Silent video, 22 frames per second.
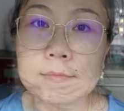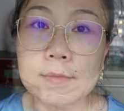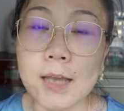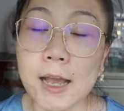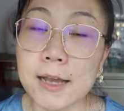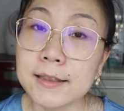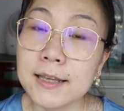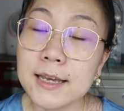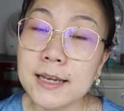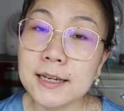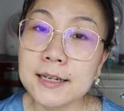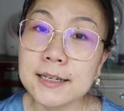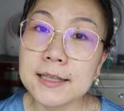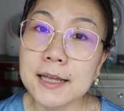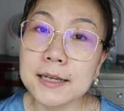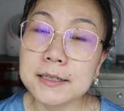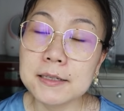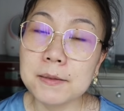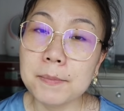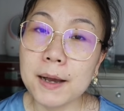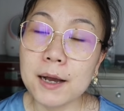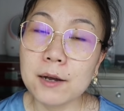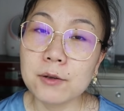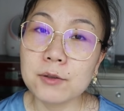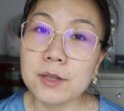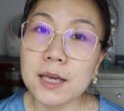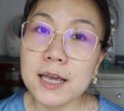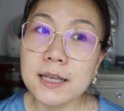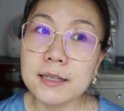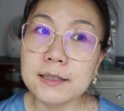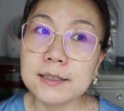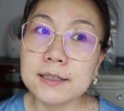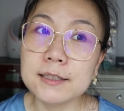I think that's about
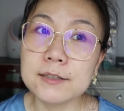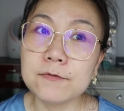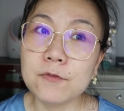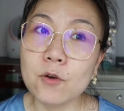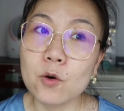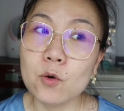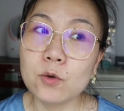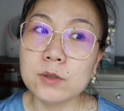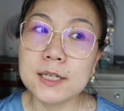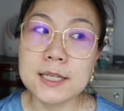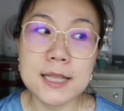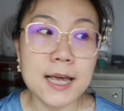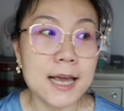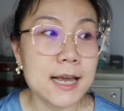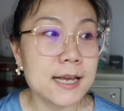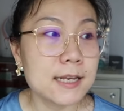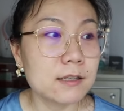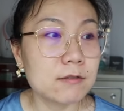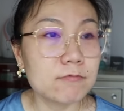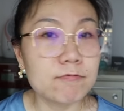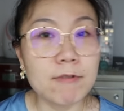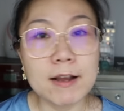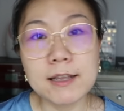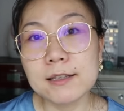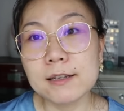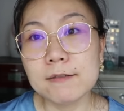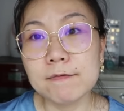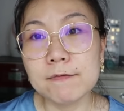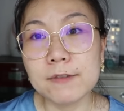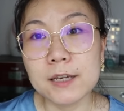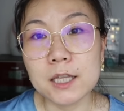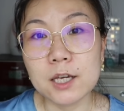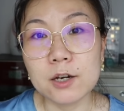it for today's
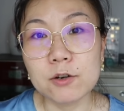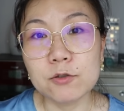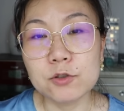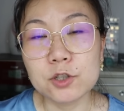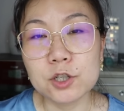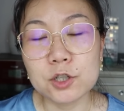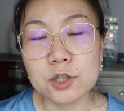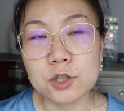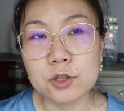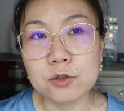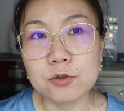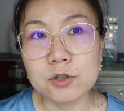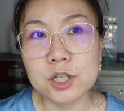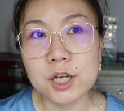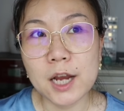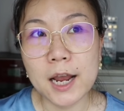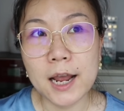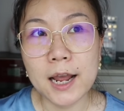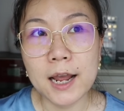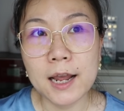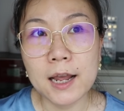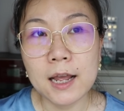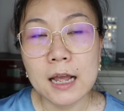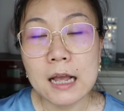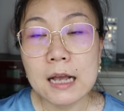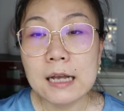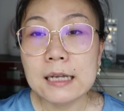random video, just to share